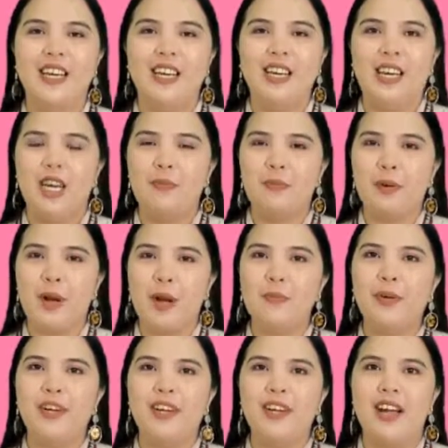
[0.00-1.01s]
A
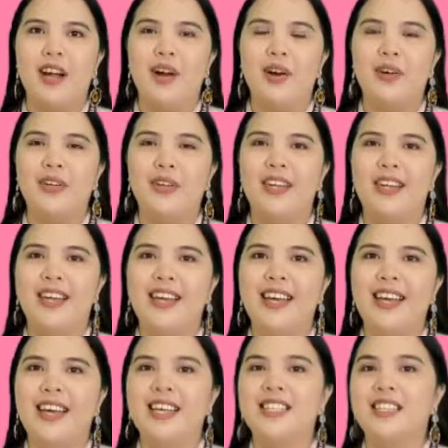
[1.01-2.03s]
proper noun
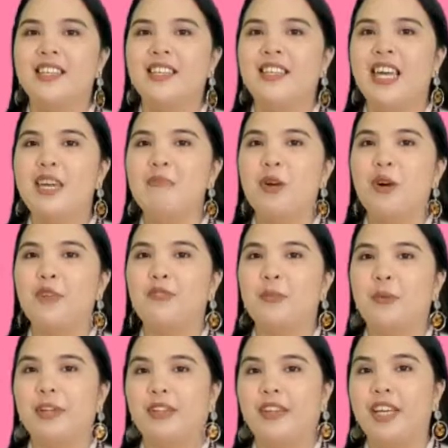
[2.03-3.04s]
is a name of a
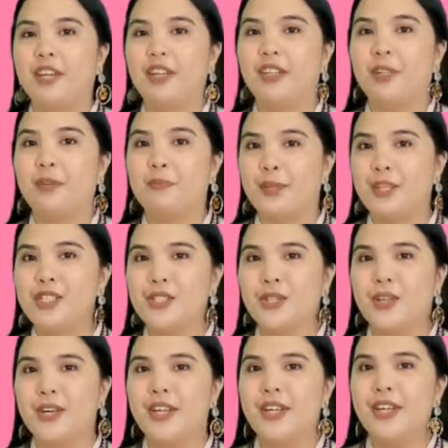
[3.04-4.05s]
particular
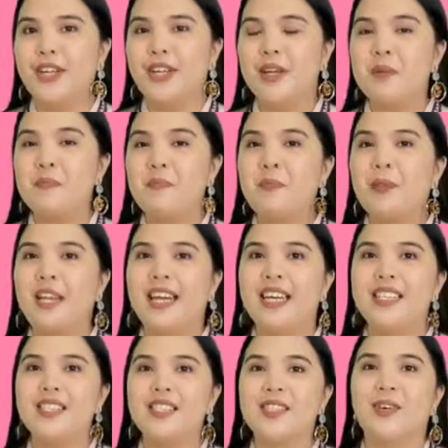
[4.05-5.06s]
person,
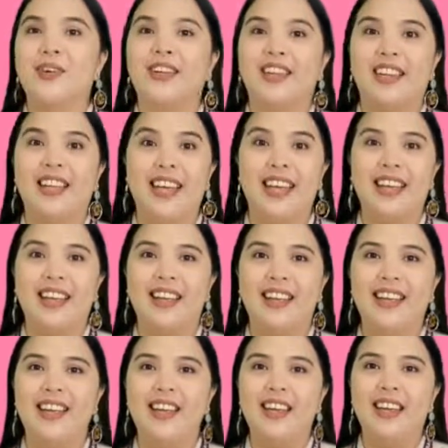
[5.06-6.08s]
place, or thing.
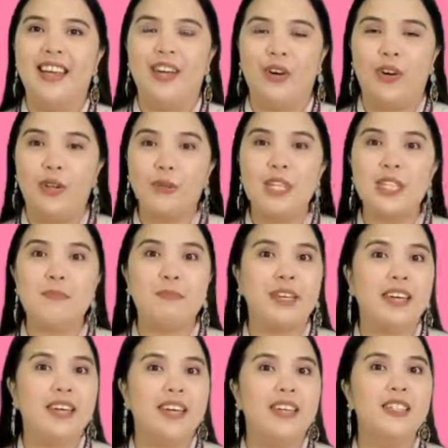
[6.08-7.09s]
It always
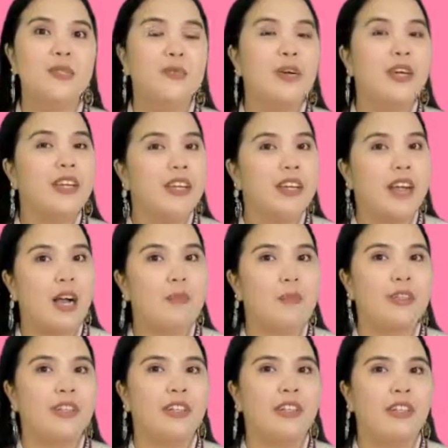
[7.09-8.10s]
begins with a
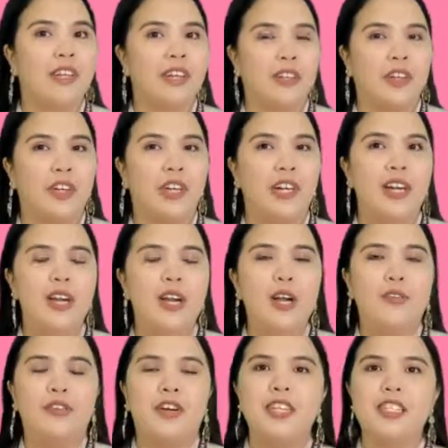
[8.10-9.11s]
capital letter.
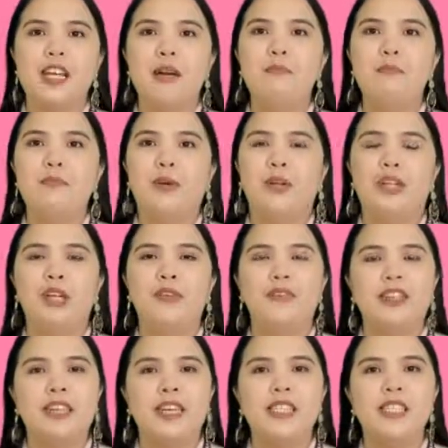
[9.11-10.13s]
For example, if
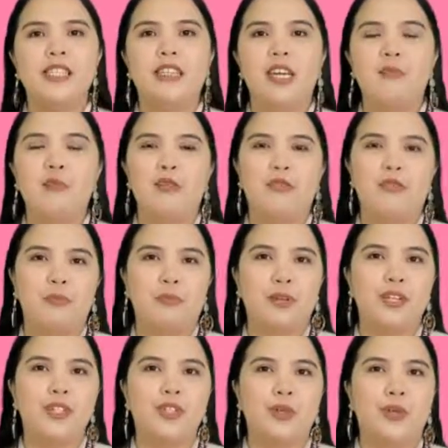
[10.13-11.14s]
it is a name of a
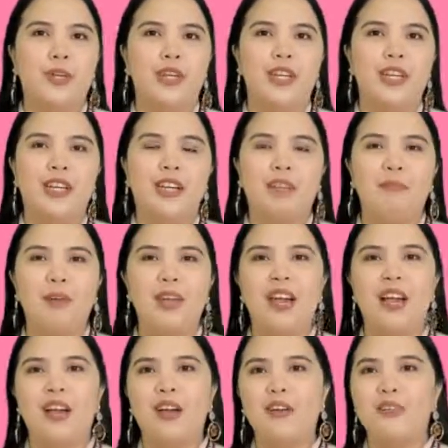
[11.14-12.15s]
person, let me
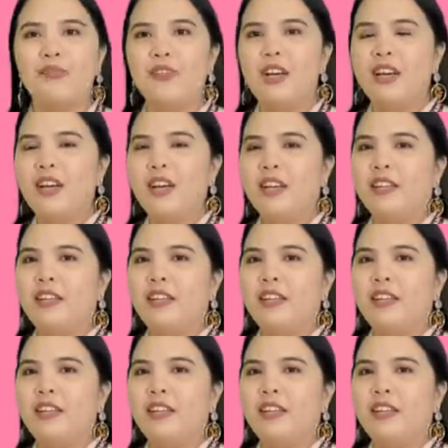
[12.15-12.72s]
have the